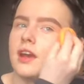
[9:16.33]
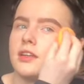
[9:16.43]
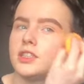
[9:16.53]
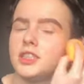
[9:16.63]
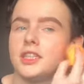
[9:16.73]

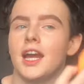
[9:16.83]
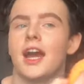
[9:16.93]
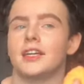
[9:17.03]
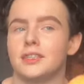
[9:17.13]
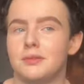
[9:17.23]
She
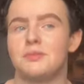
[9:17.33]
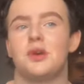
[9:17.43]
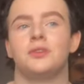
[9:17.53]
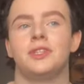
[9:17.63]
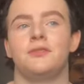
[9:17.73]
has to be my
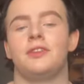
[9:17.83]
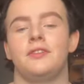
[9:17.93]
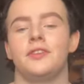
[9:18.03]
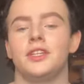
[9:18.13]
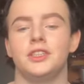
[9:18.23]
all-time
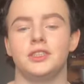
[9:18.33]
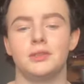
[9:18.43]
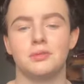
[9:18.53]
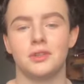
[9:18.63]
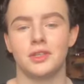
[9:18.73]
favourite. She
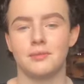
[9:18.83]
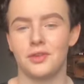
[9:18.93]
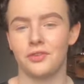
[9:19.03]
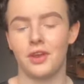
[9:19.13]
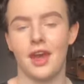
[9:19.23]
supported me
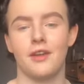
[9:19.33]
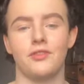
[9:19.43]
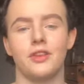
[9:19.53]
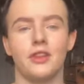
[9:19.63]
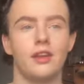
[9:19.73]
through
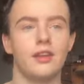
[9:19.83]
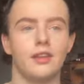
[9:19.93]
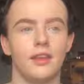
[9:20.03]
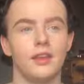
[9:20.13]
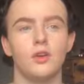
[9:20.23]
everything,
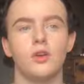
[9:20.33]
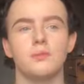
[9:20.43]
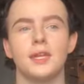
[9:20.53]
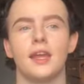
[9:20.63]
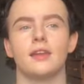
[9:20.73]
like all
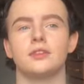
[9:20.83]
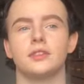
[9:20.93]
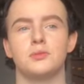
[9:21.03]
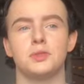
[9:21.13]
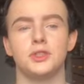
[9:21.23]
my dance
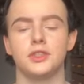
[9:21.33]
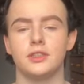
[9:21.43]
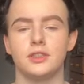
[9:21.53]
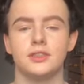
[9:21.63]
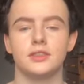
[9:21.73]

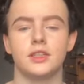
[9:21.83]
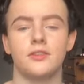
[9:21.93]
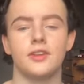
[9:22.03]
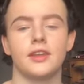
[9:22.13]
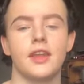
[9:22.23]
opportunities and stuff
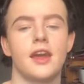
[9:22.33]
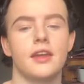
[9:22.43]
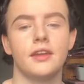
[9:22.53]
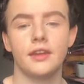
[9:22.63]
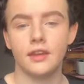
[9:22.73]
like that.
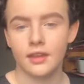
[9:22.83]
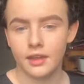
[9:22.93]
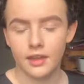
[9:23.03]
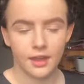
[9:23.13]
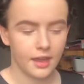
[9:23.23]

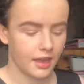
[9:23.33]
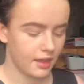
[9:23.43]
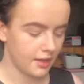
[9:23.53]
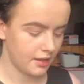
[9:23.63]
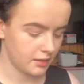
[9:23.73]

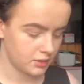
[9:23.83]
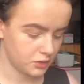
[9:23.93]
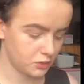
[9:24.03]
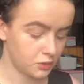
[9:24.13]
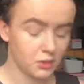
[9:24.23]

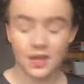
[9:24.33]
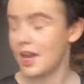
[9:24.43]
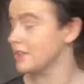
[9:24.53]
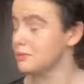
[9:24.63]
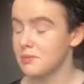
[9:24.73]
So
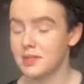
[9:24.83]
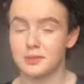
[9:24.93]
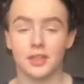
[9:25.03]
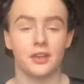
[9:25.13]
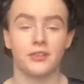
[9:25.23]
has to be Miss
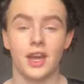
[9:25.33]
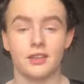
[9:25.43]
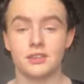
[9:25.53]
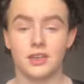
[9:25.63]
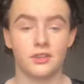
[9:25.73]
McGriver,
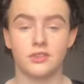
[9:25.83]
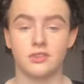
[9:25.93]
hands down.